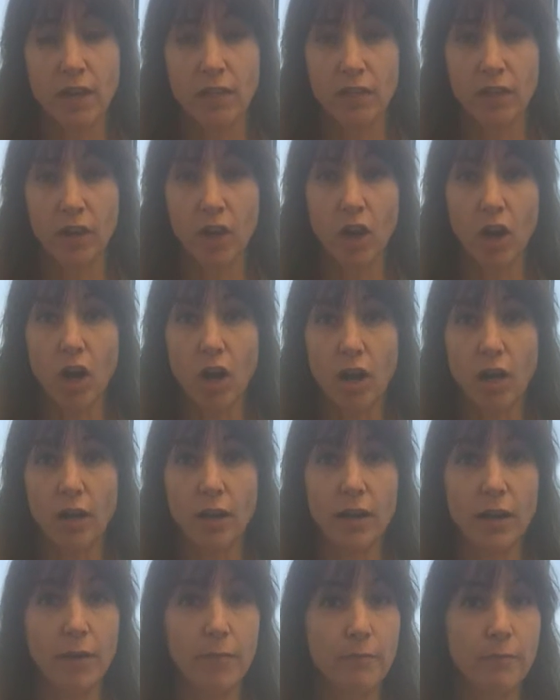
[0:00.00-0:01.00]
There
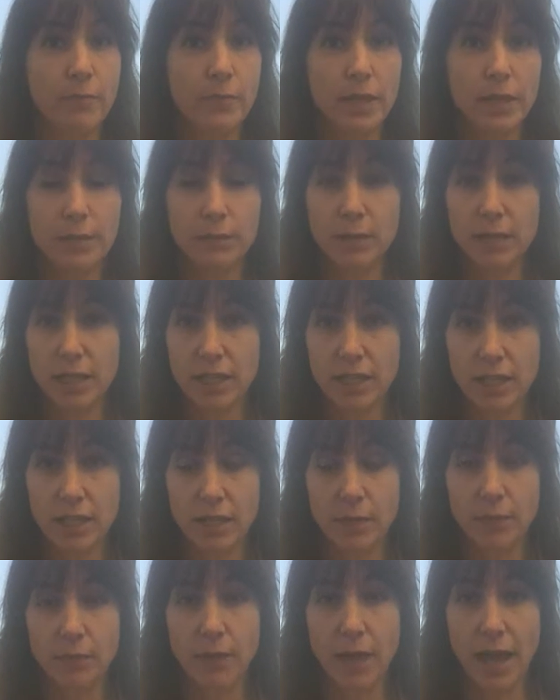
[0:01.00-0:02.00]
are many,
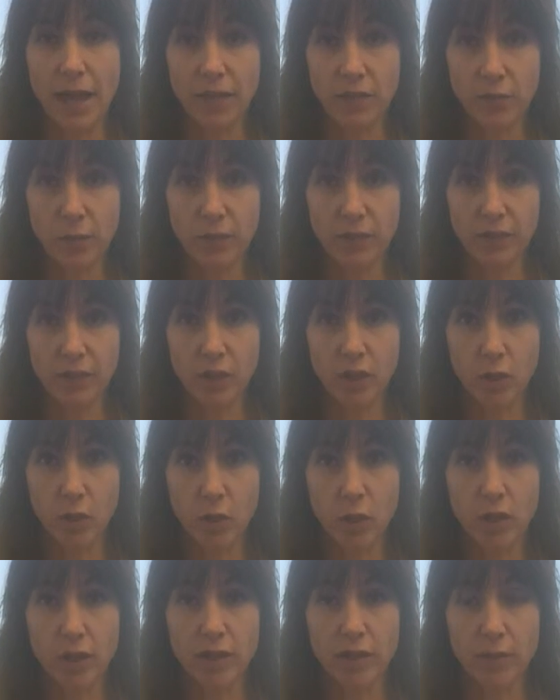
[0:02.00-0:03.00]
many pathways that go
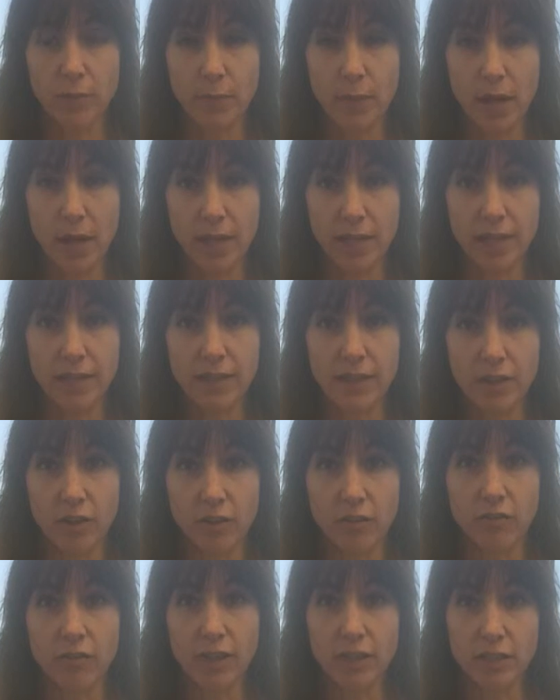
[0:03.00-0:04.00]
on in the body that
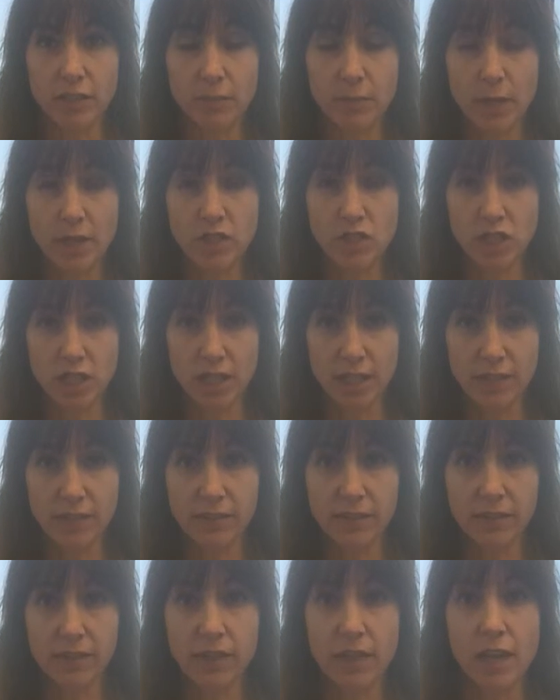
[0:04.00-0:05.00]
are affected by
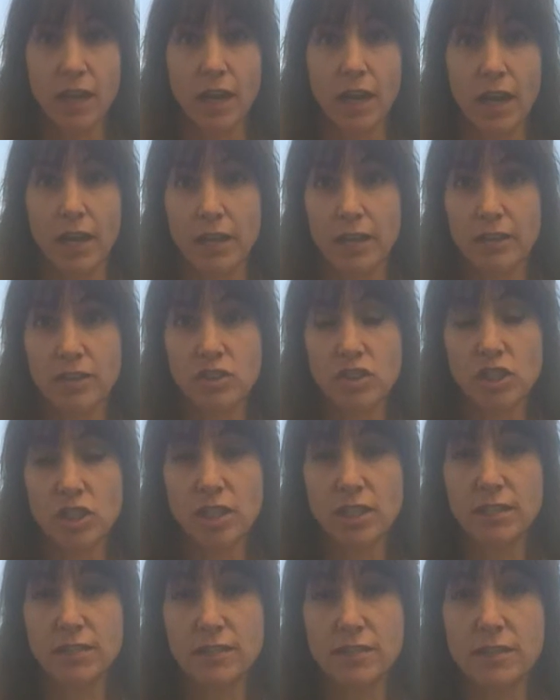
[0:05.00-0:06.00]
genes, and
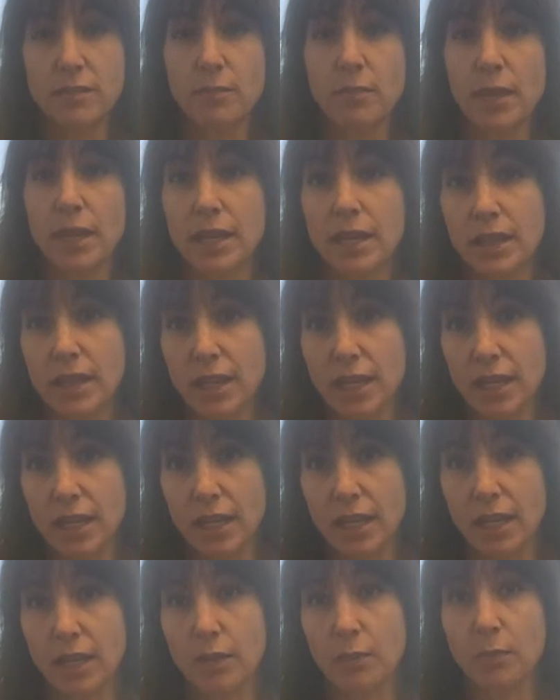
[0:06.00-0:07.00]
genes make
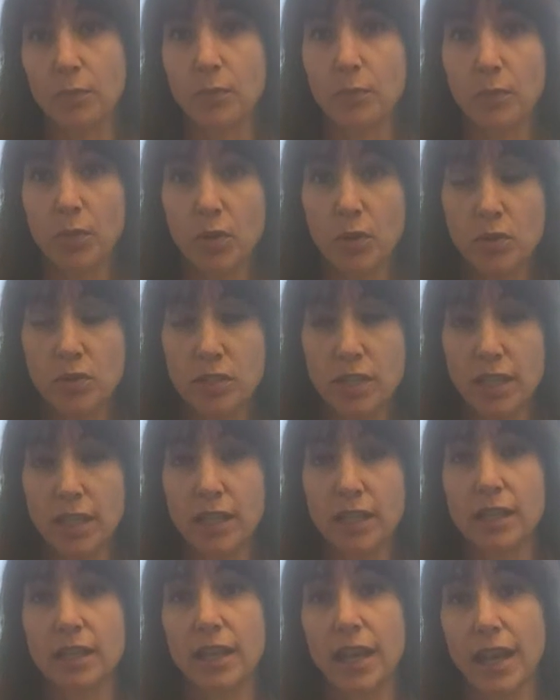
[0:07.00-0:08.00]
the
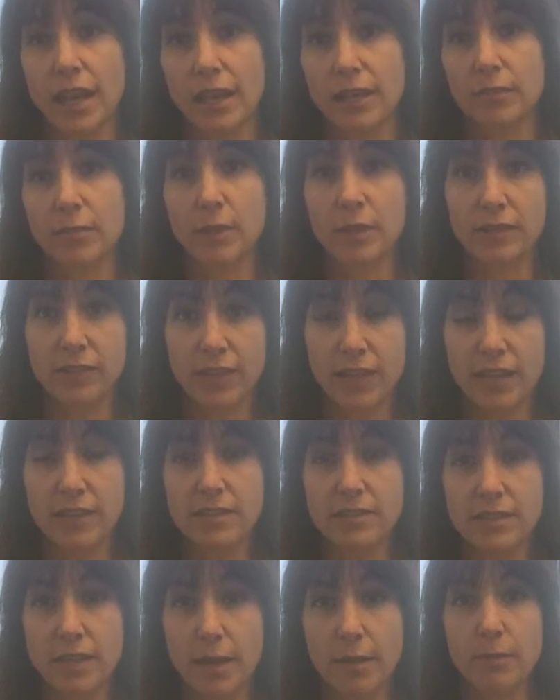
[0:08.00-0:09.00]
protein that makes the
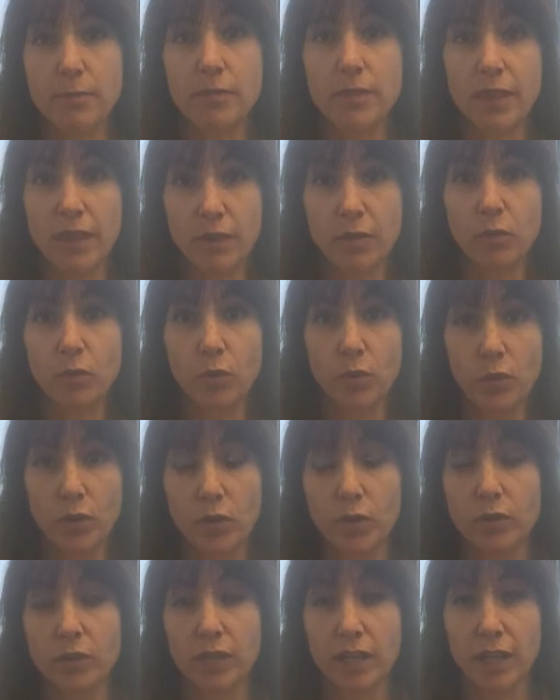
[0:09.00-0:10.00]
enzyme that
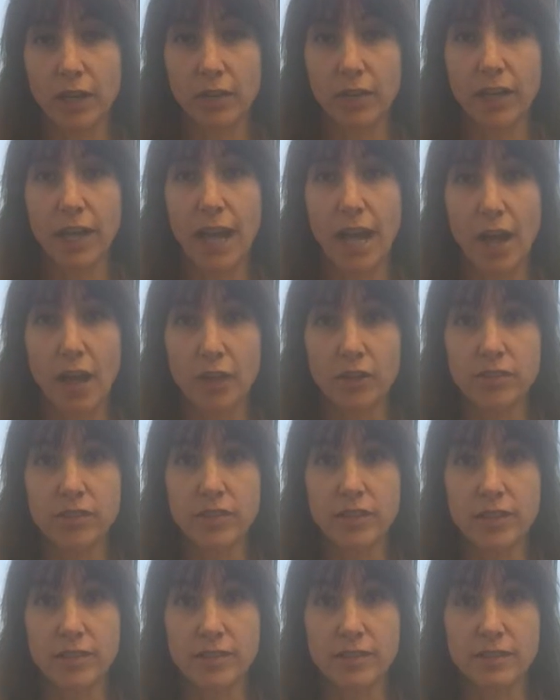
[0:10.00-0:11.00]
will carry out
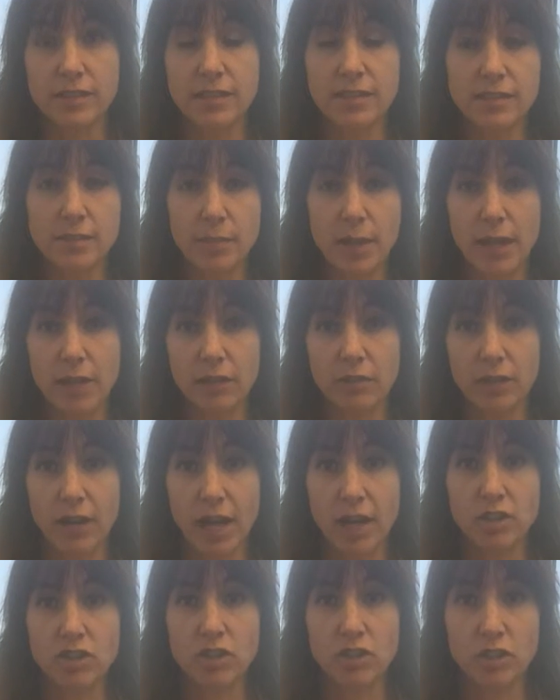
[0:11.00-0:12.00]
this enzymatic
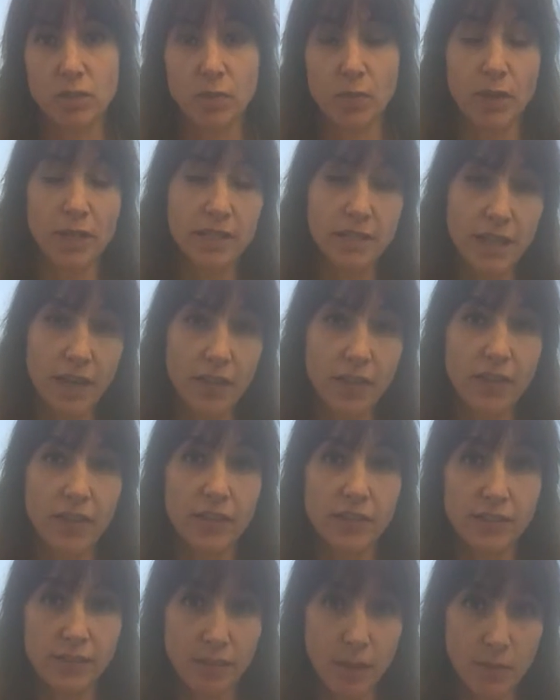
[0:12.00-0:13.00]
reaction to break down
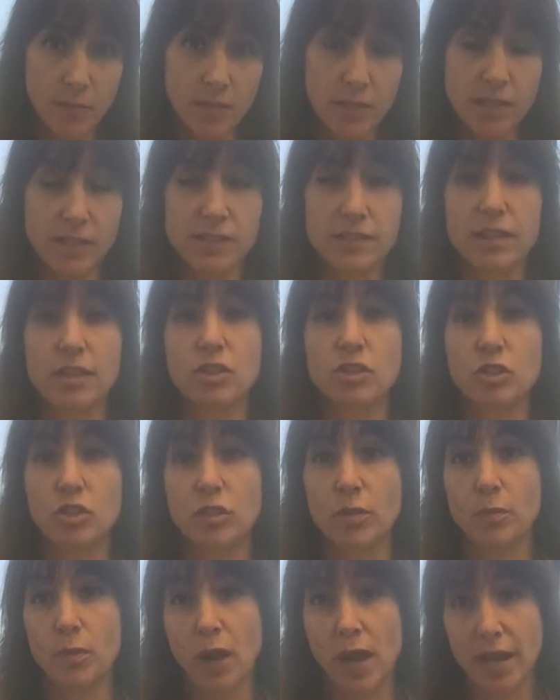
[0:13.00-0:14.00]
this substance into
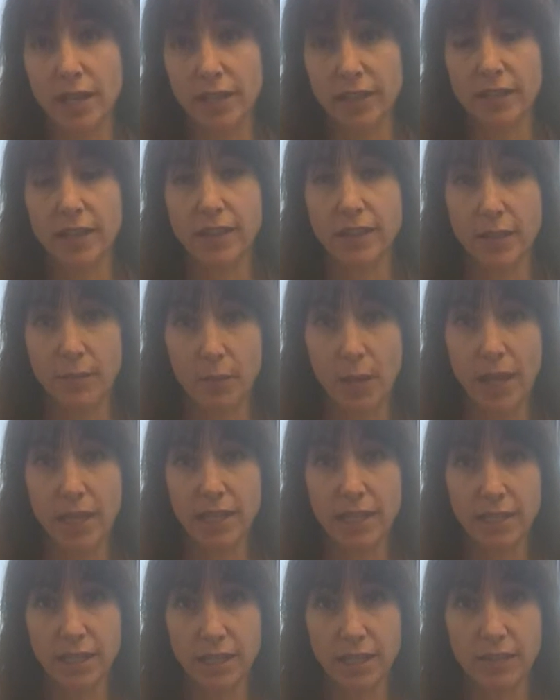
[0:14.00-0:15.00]
the product that the
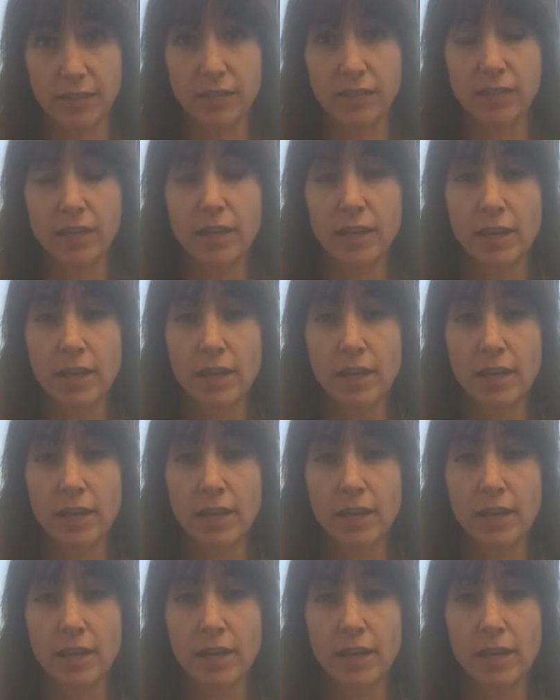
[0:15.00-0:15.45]
body needs.